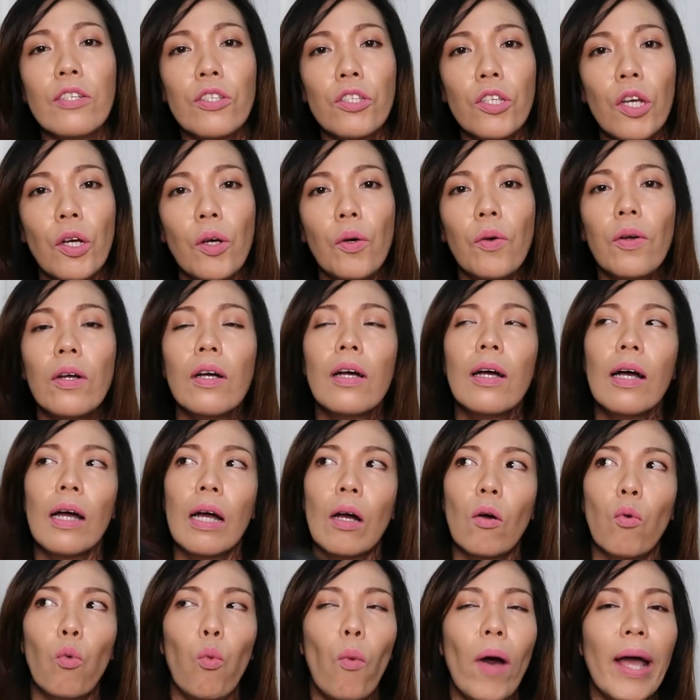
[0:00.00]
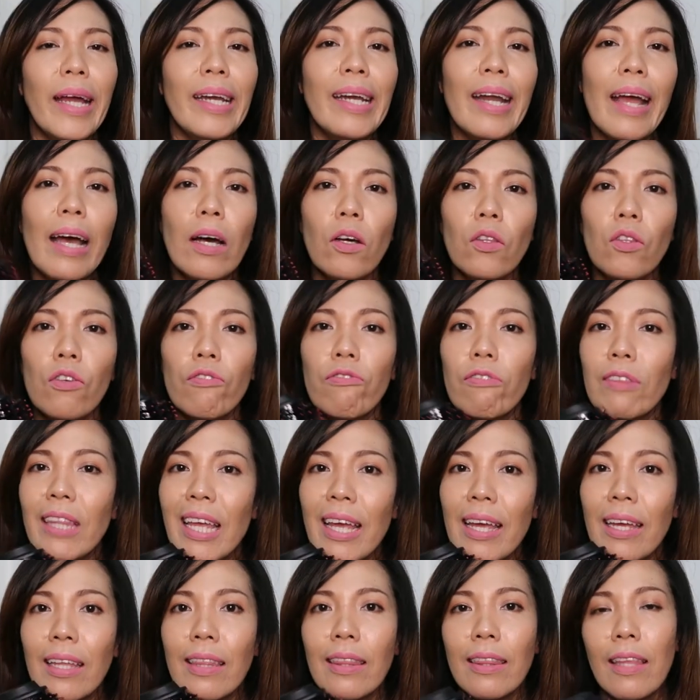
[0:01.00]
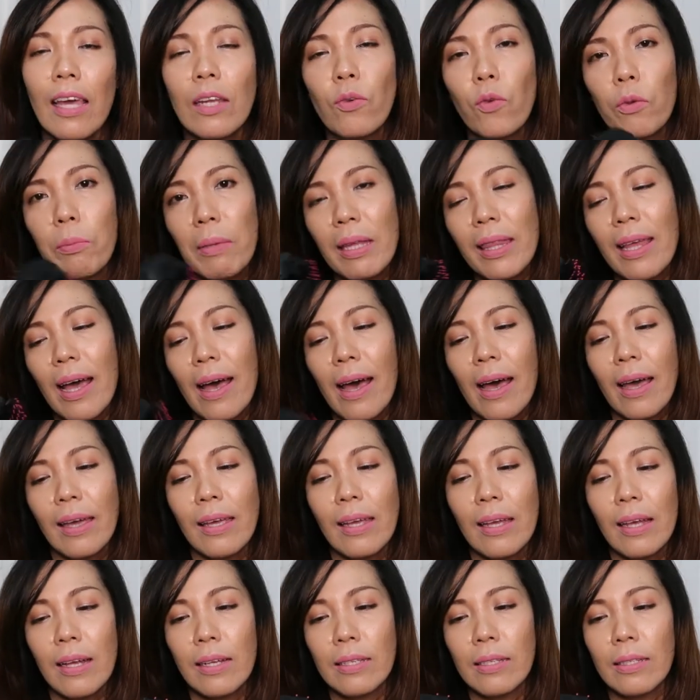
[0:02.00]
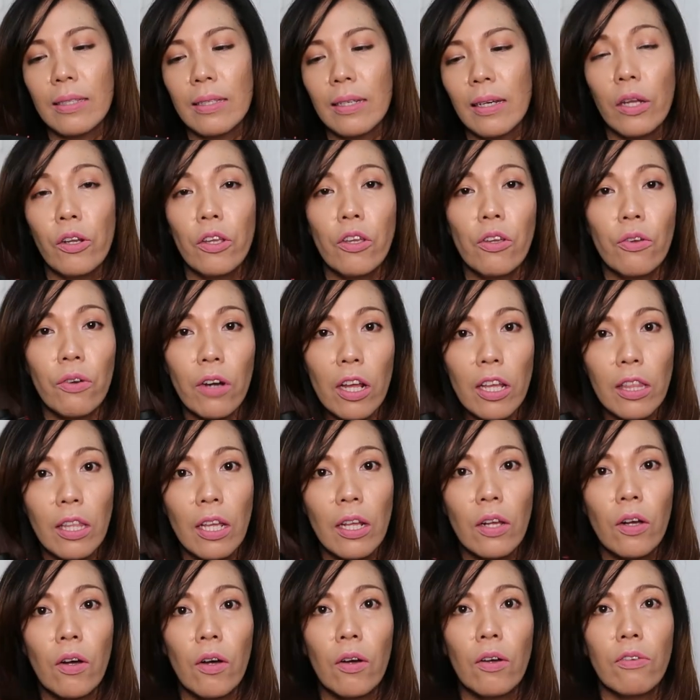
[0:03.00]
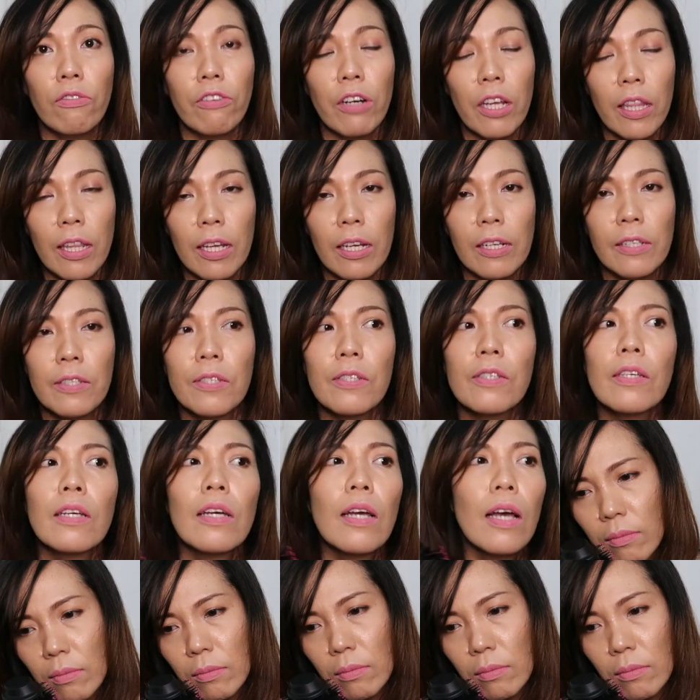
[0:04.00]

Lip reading: So, 1 out of 10. 10 will be the highest. Ano yung rating ko for this?